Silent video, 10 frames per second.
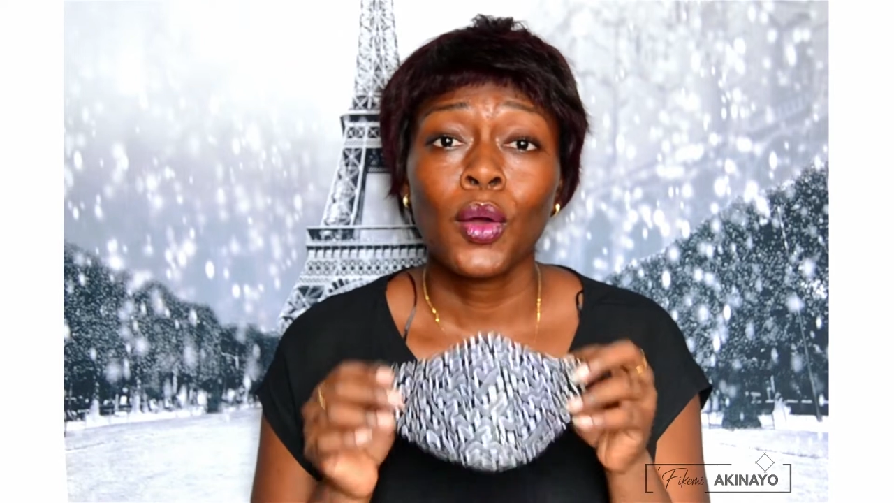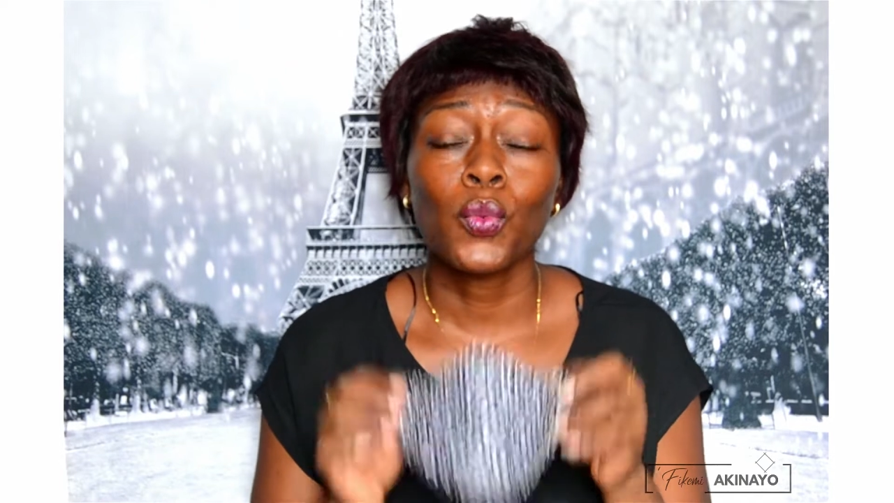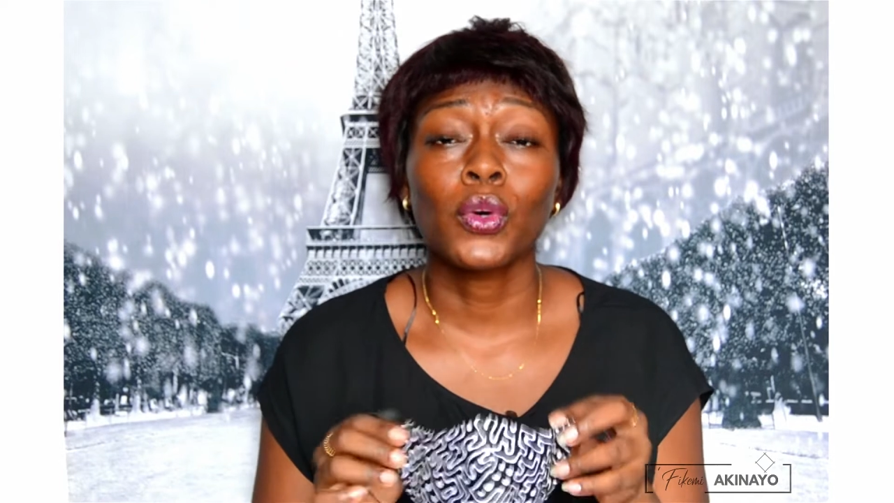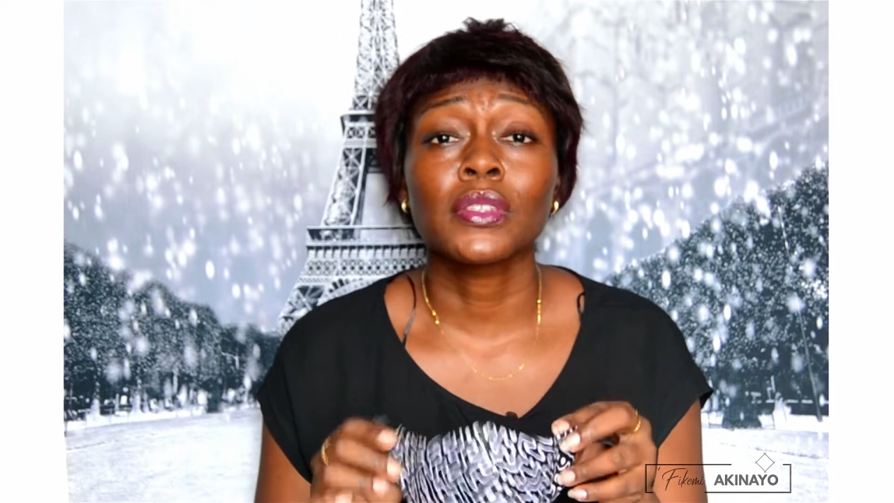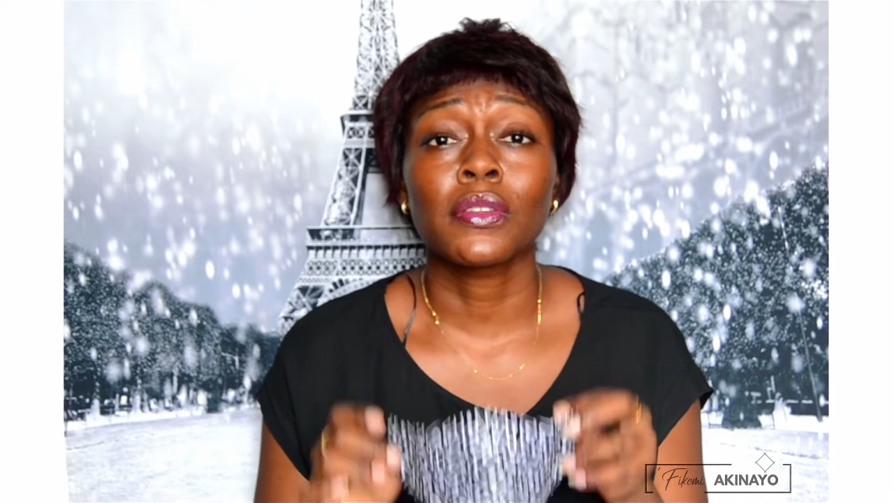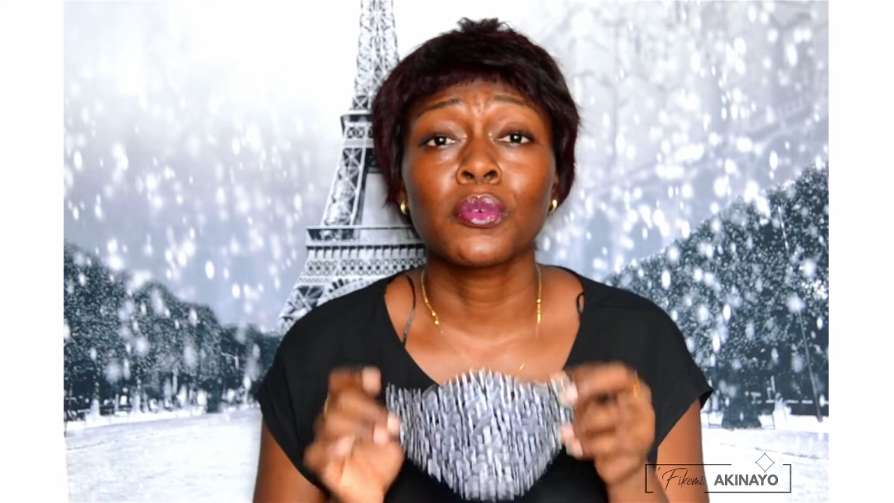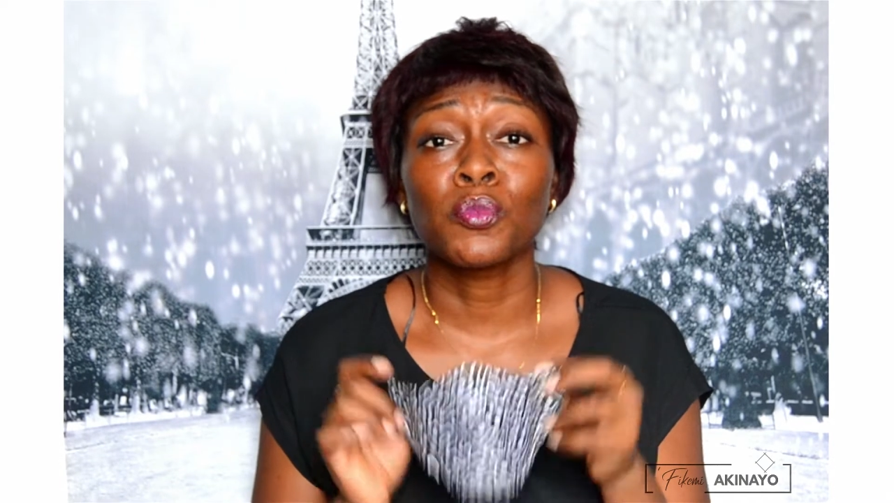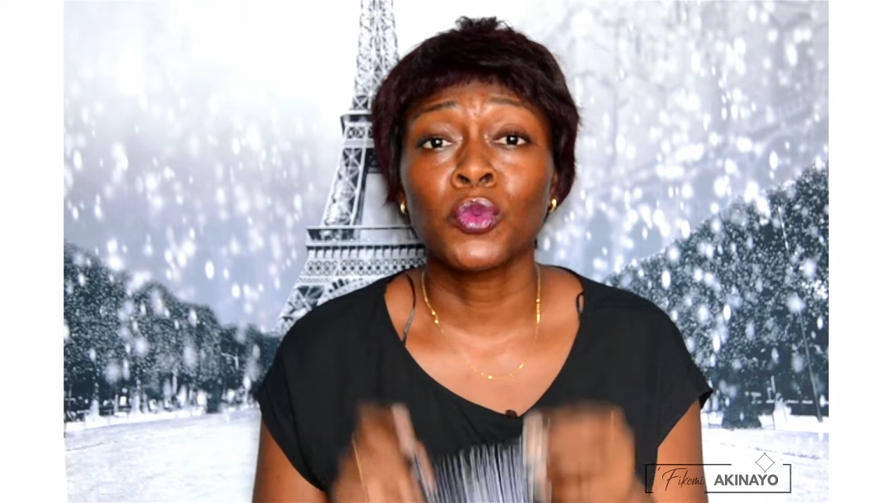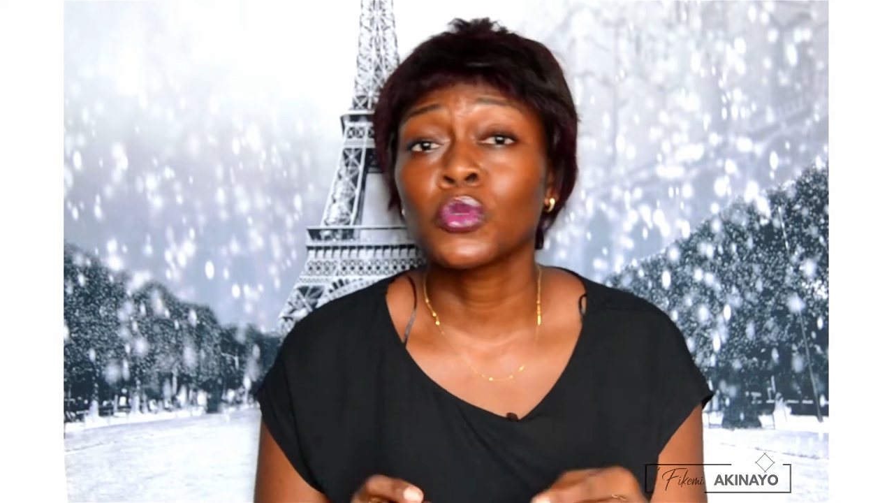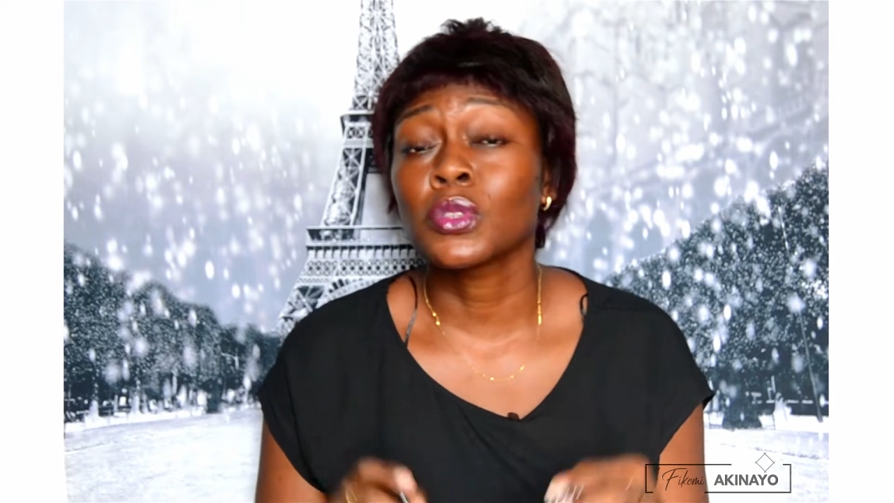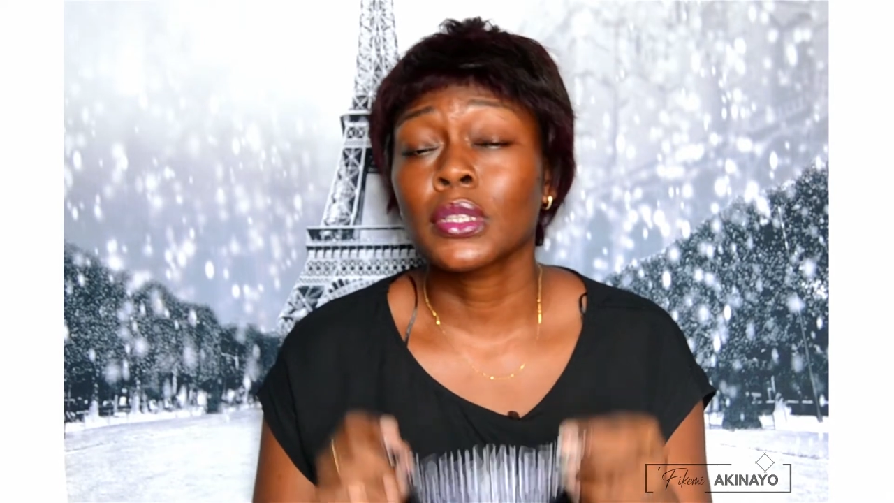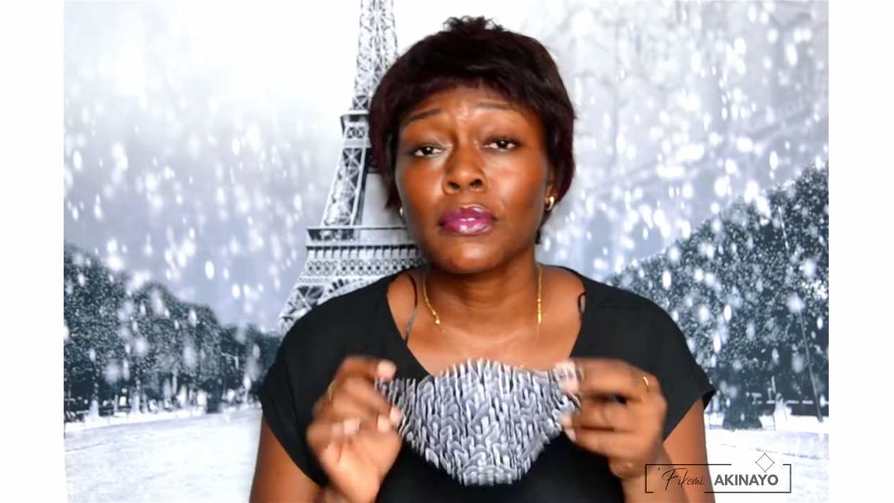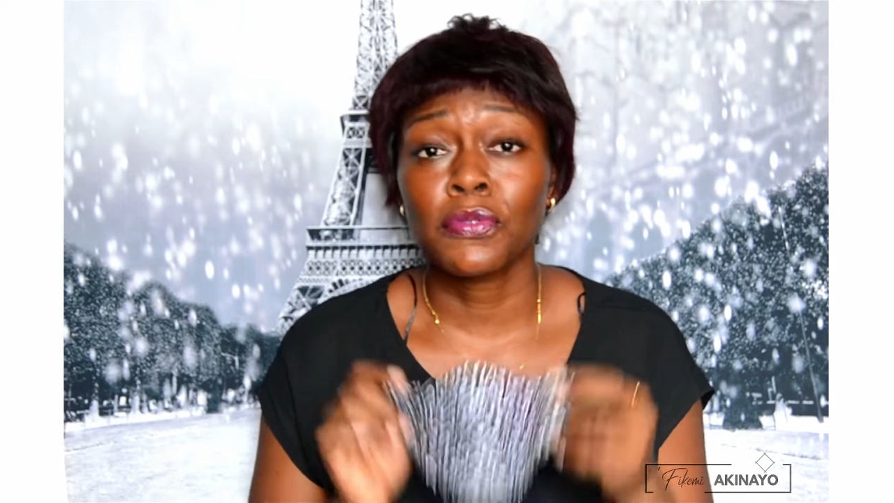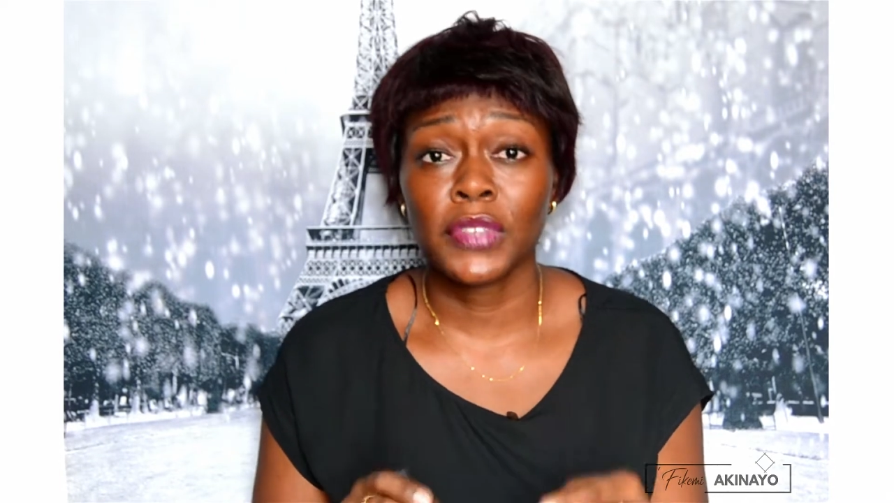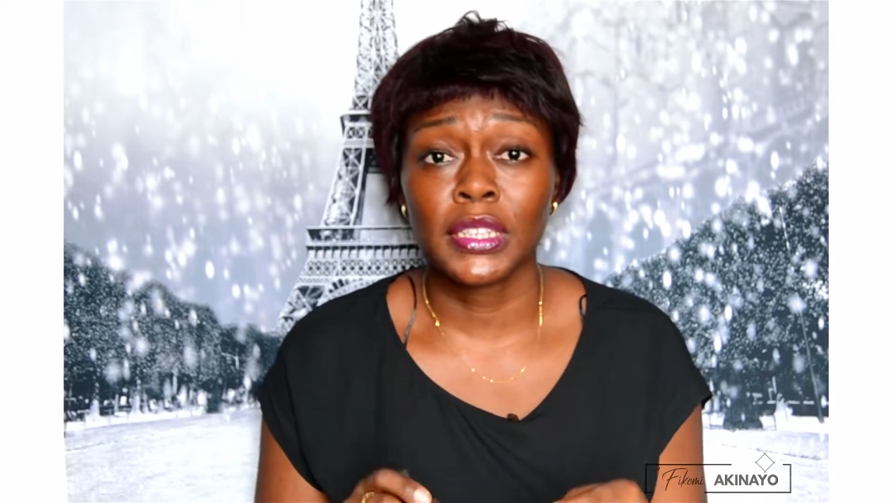was the most
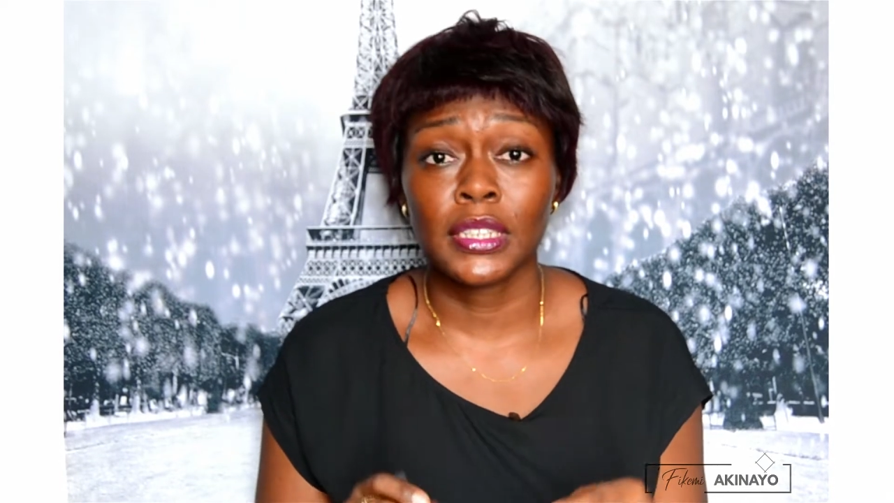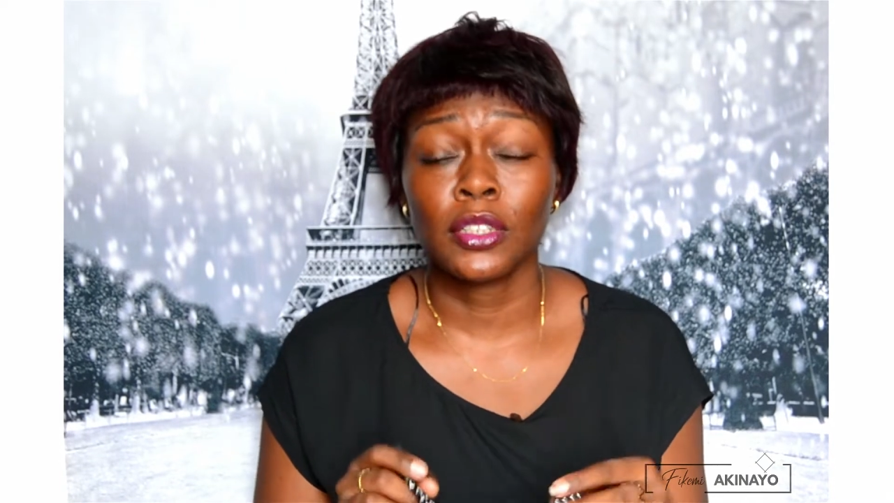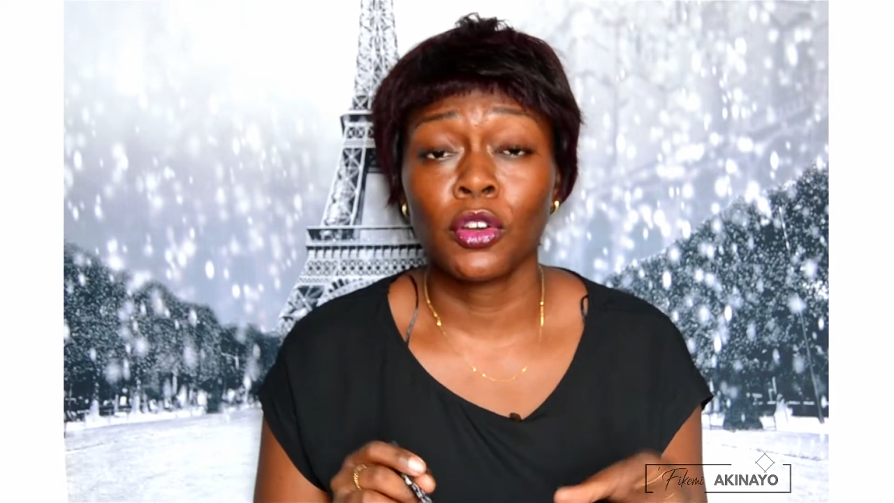fitting